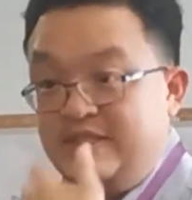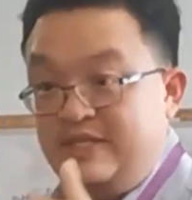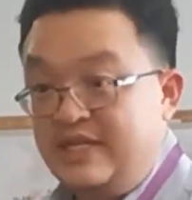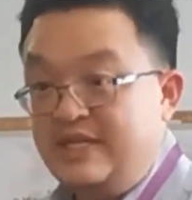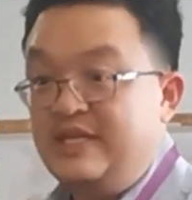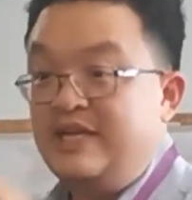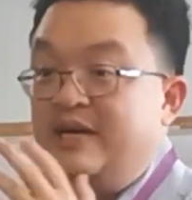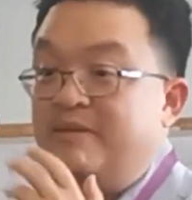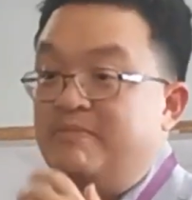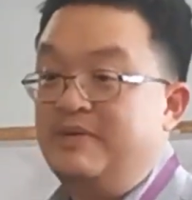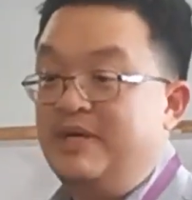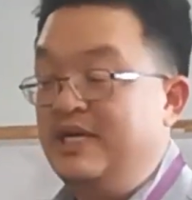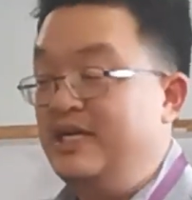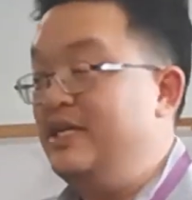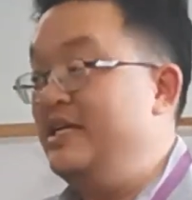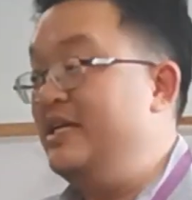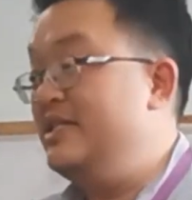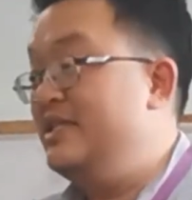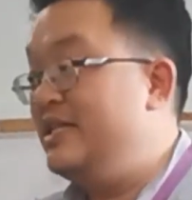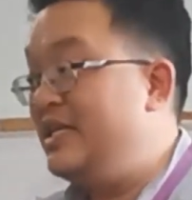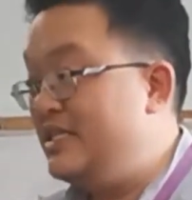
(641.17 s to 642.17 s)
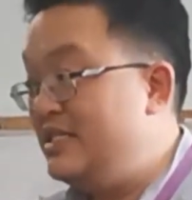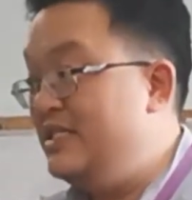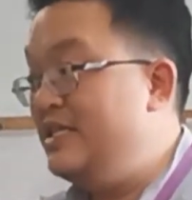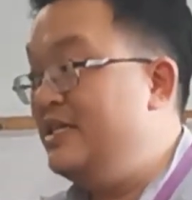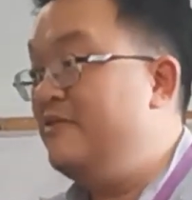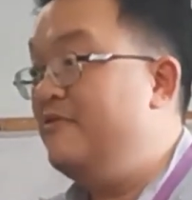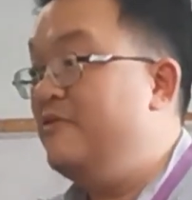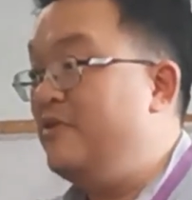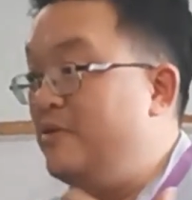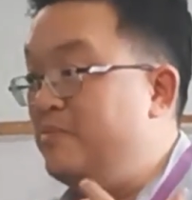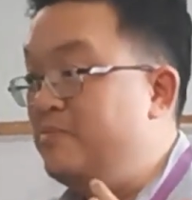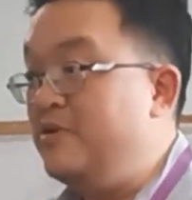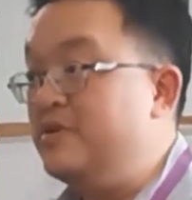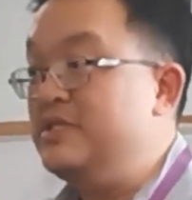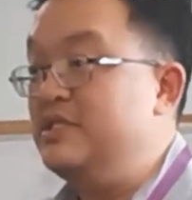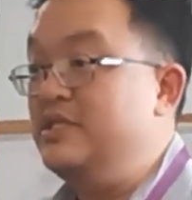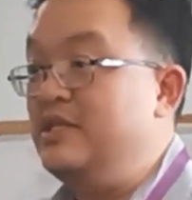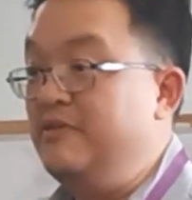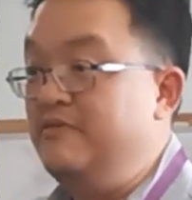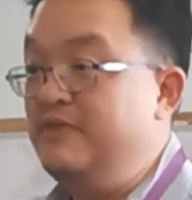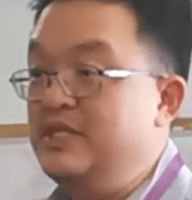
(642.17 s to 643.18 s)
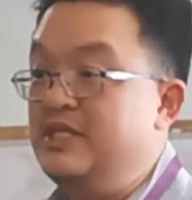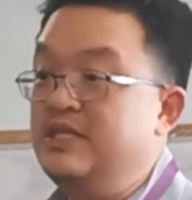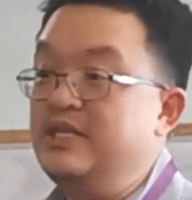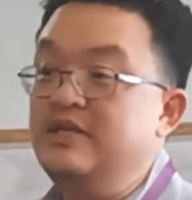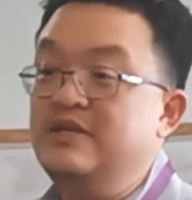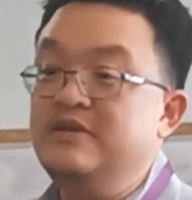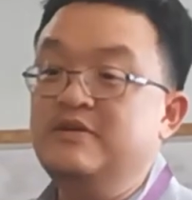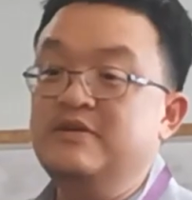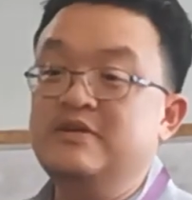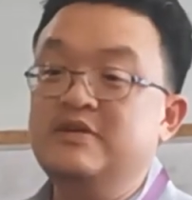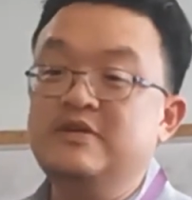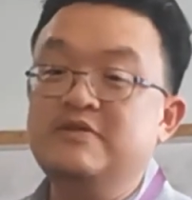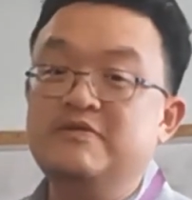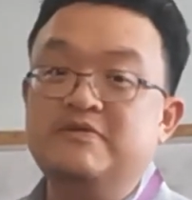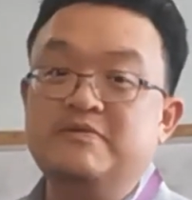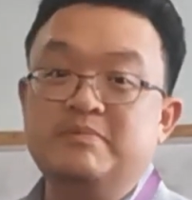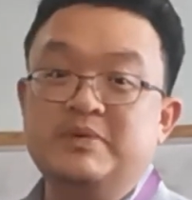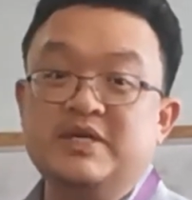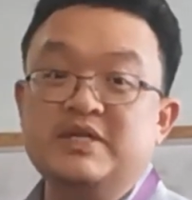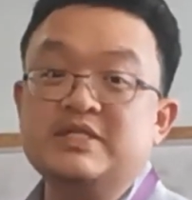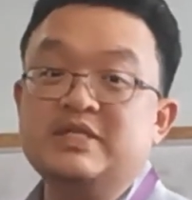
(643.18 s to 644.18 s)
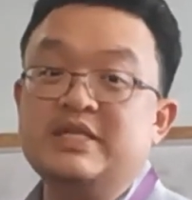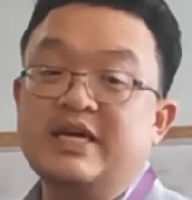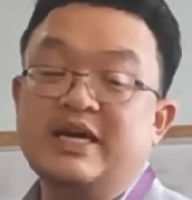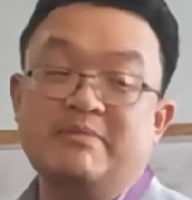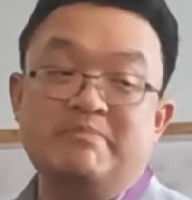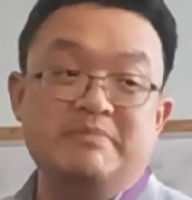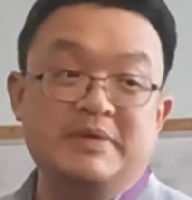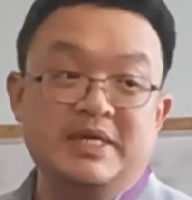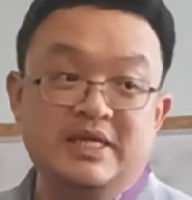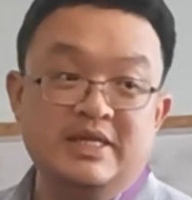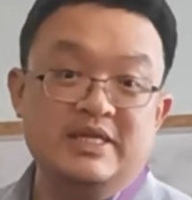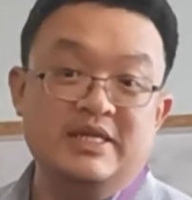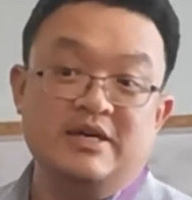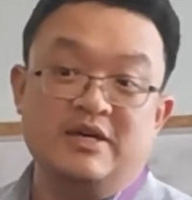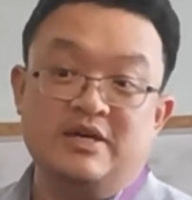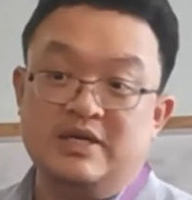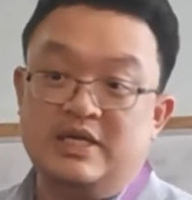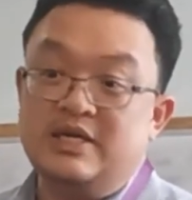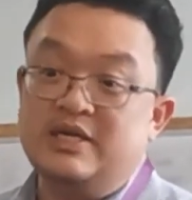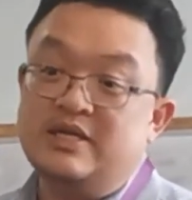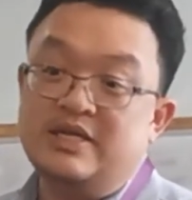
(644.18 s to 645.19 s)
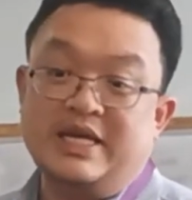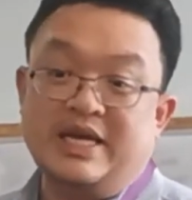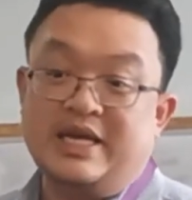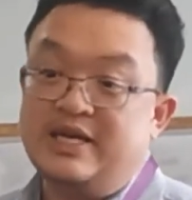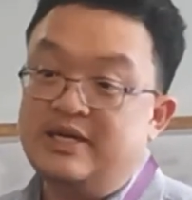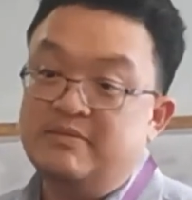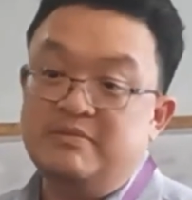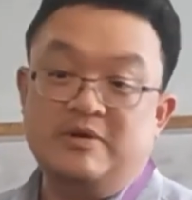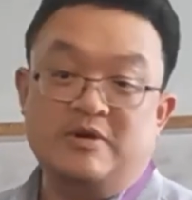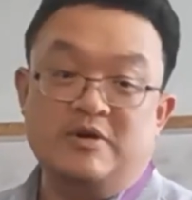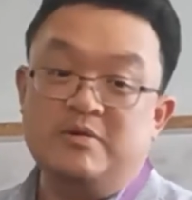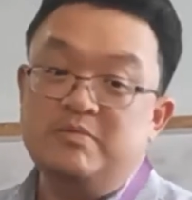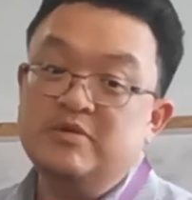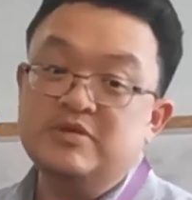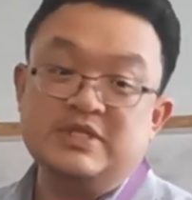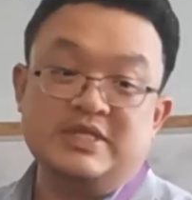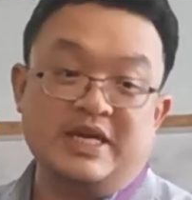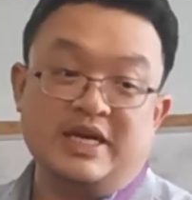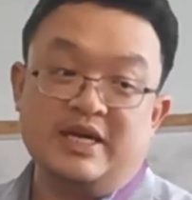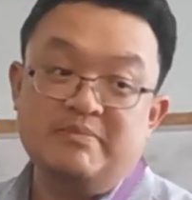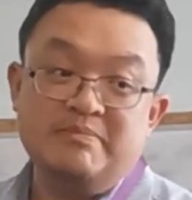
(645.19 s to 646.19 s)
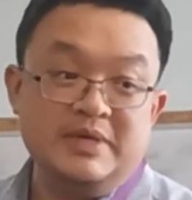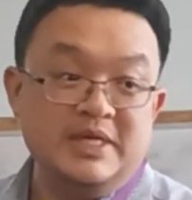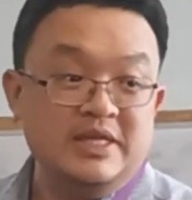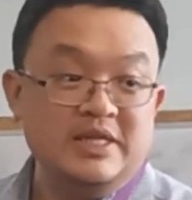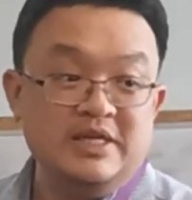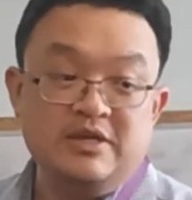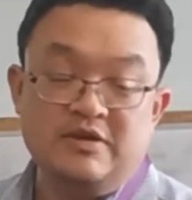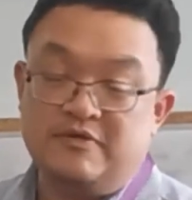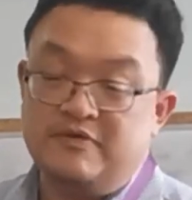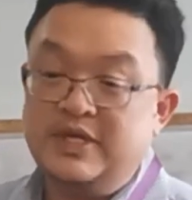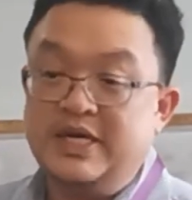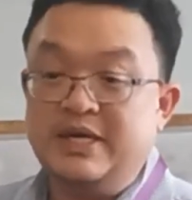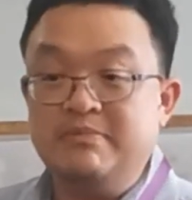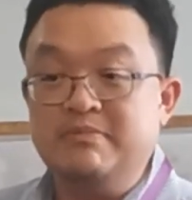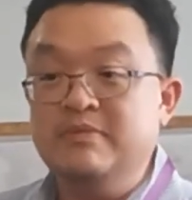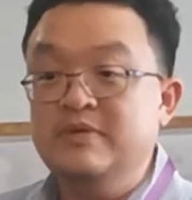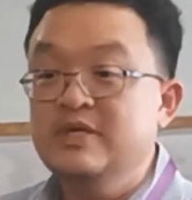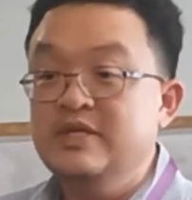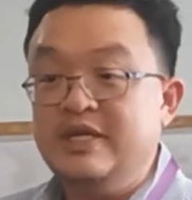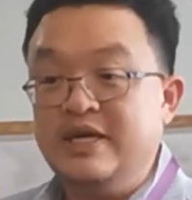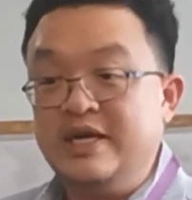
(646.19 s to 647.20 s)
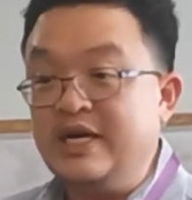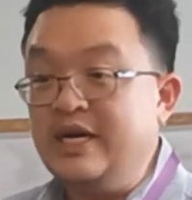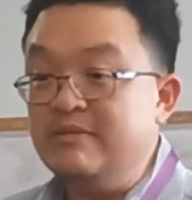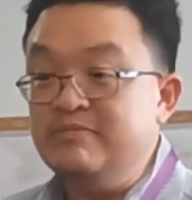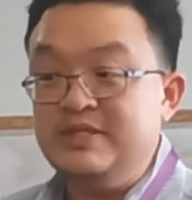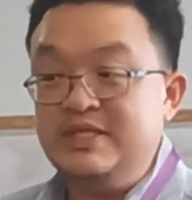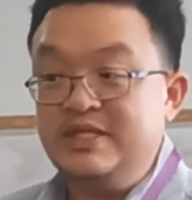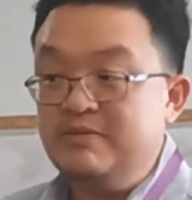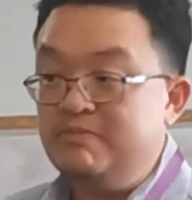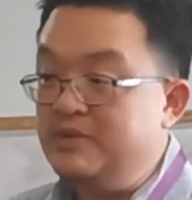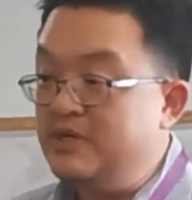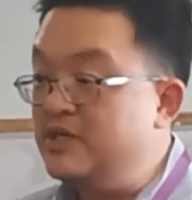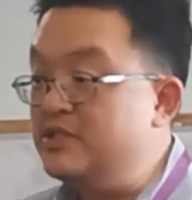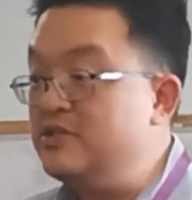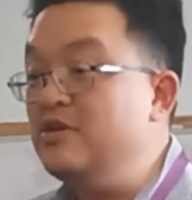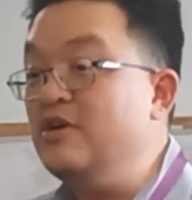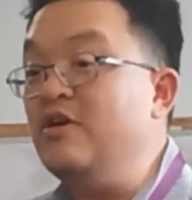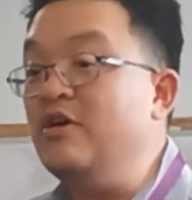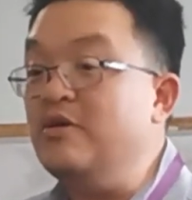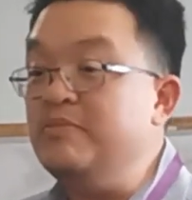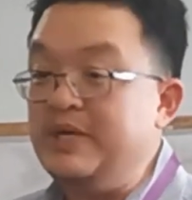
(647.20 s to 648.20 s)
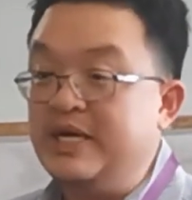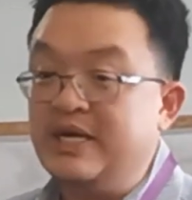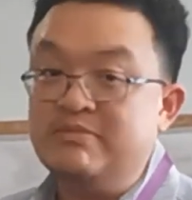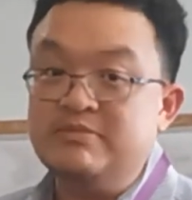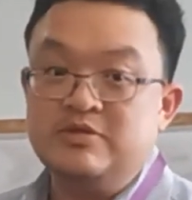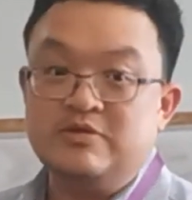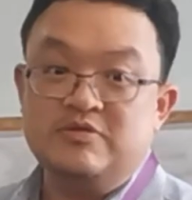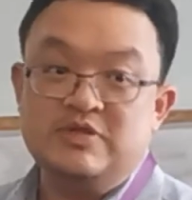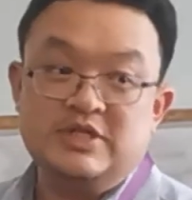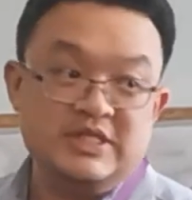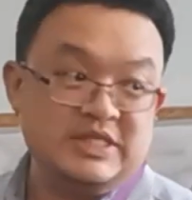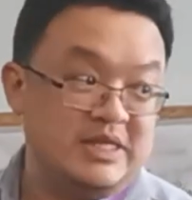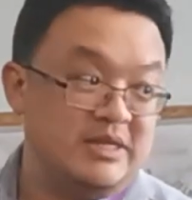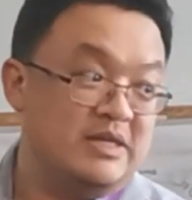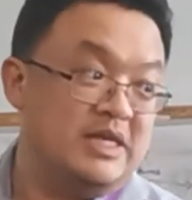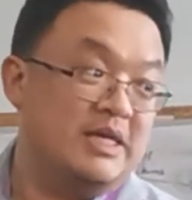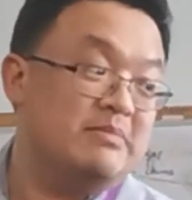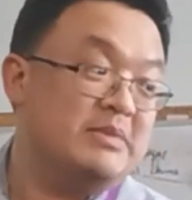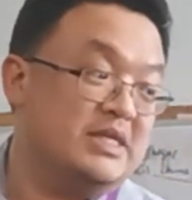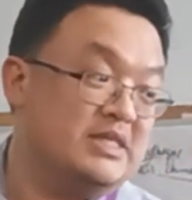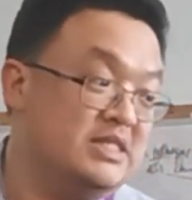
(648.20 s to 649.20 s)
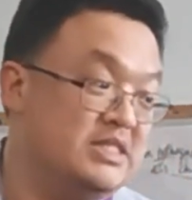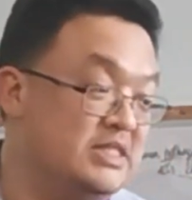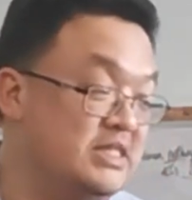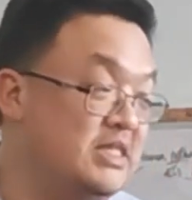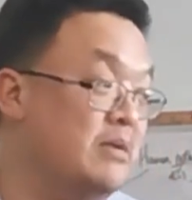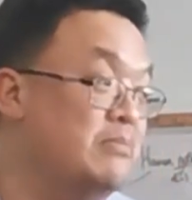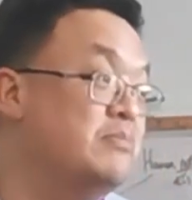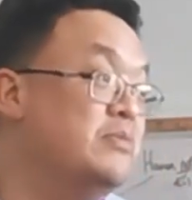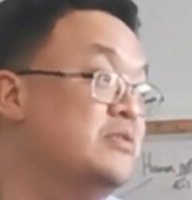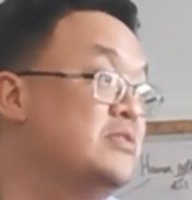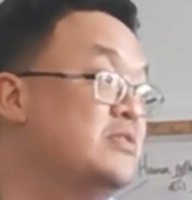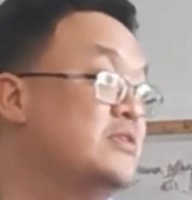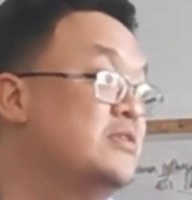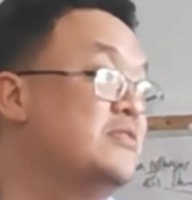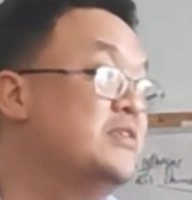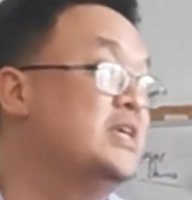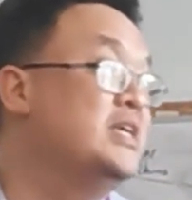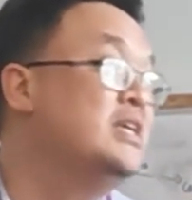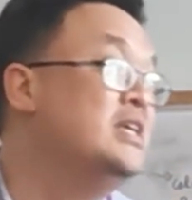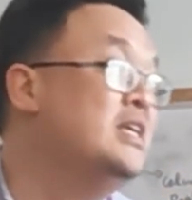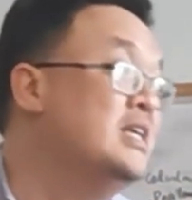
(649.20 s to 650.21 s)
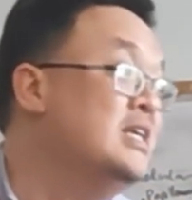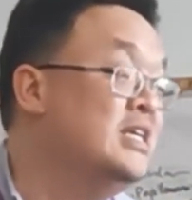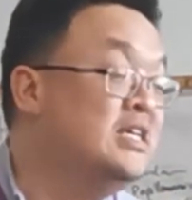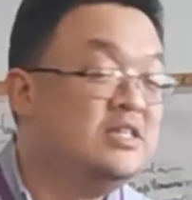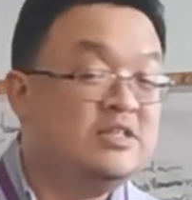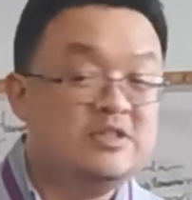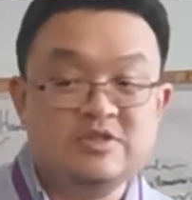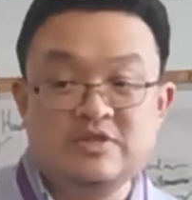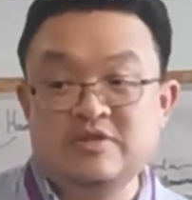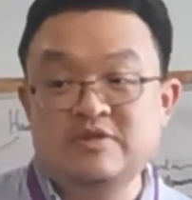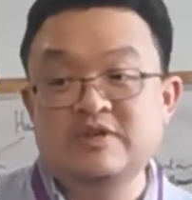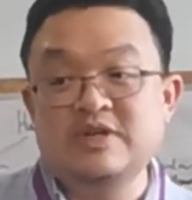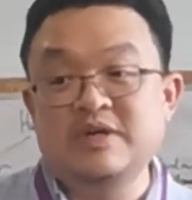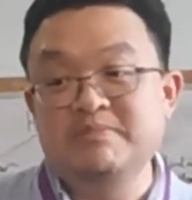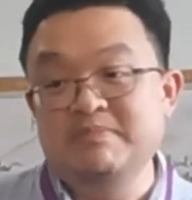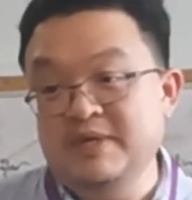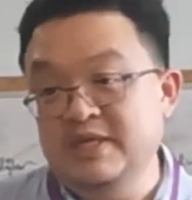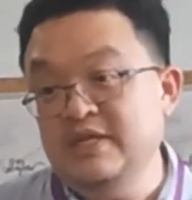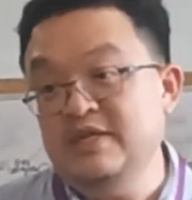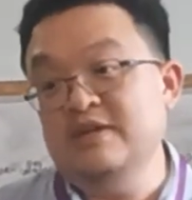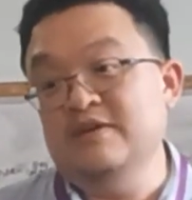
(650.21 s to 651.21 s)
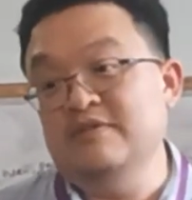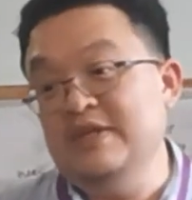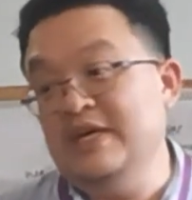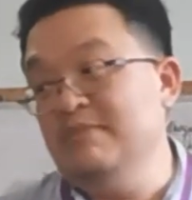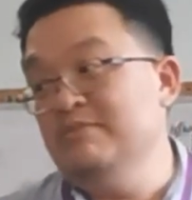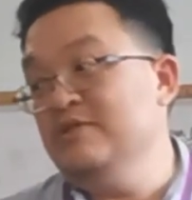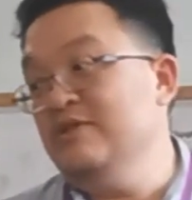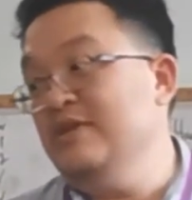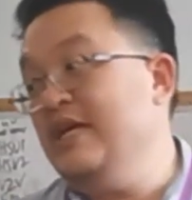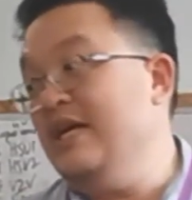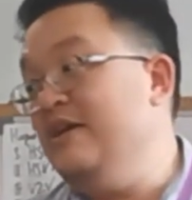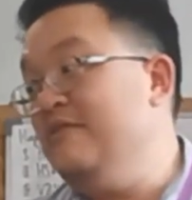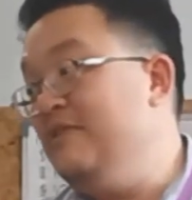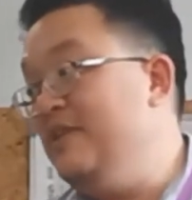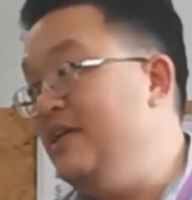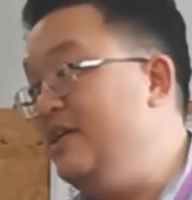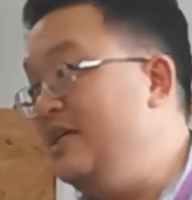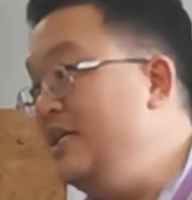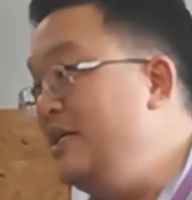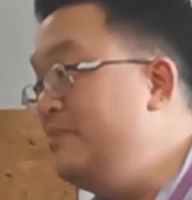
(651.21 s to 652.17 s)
take their blood and tested for positivity because they got almost like a million of them that comes in because not all become soldiers. Some of them are just temporary. So a million of them. So they have the